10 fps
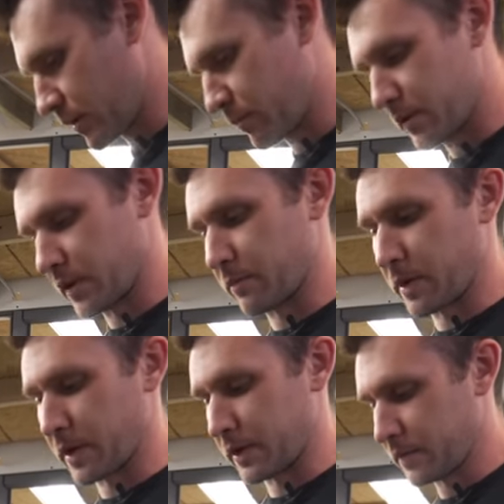I'm gonna take
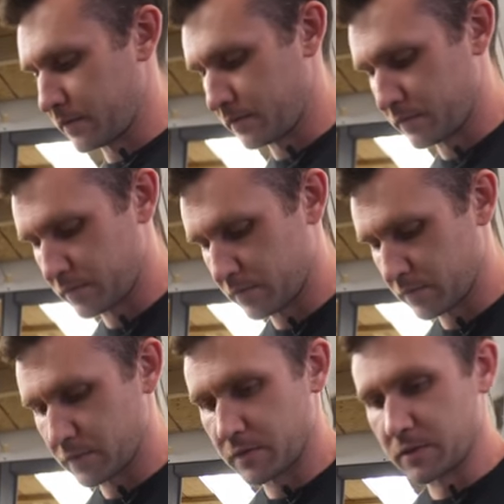my
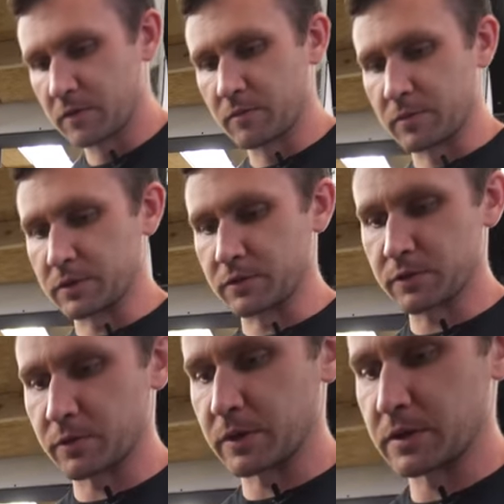blue
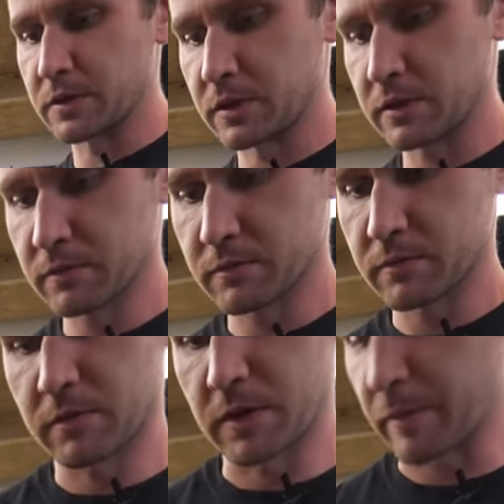squeegee
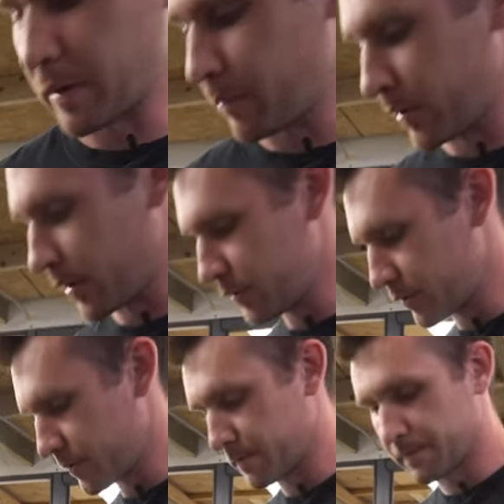and my
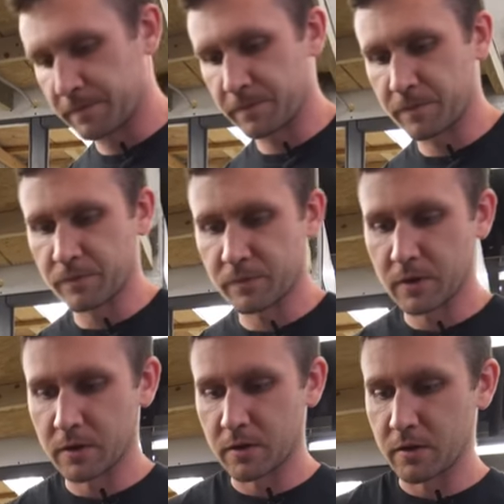brush
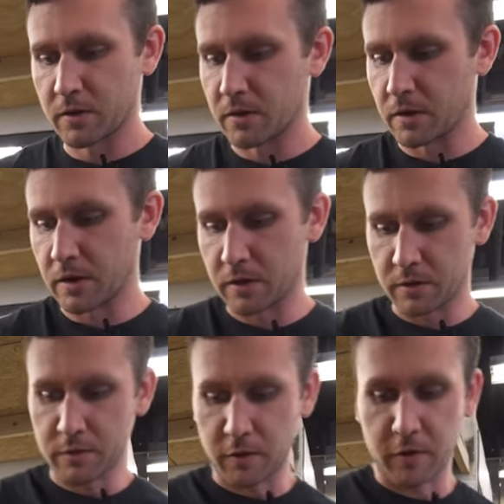and
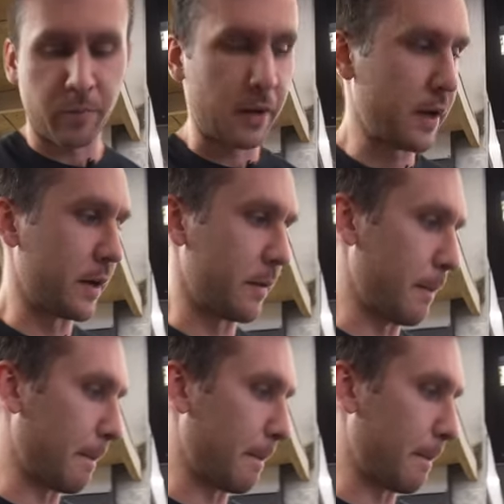start applying it.